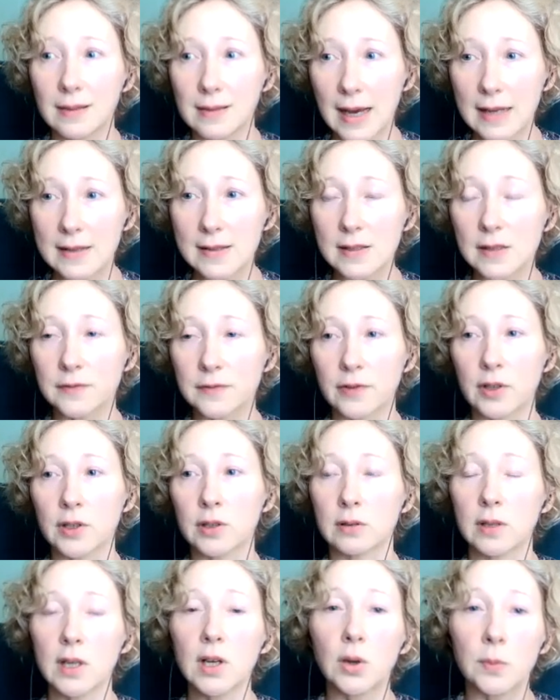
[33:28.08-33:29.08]
That's the
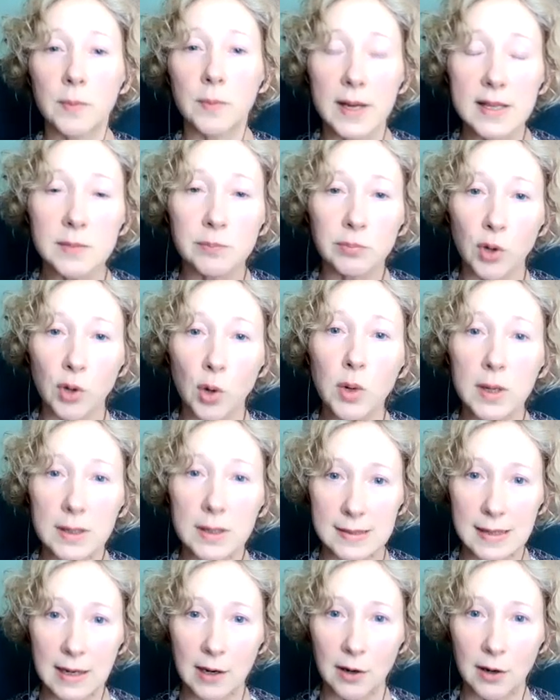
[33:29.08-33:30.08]
frontal lobe, that's
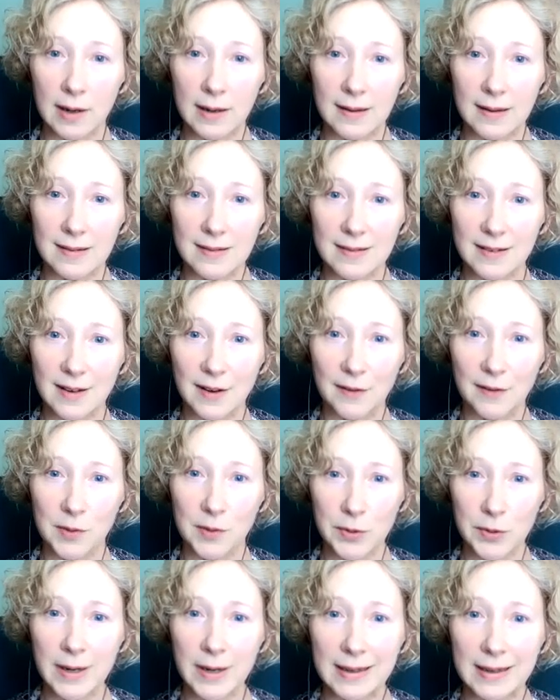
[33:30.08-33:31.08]
Broca's area of
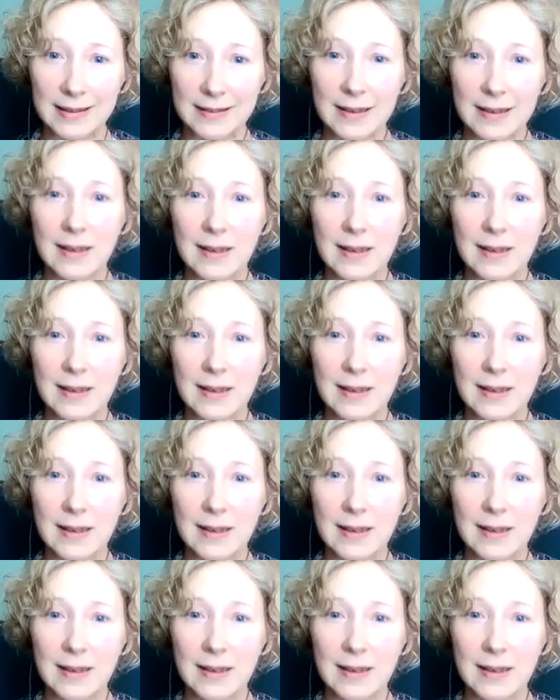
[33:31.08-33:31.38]
the brain.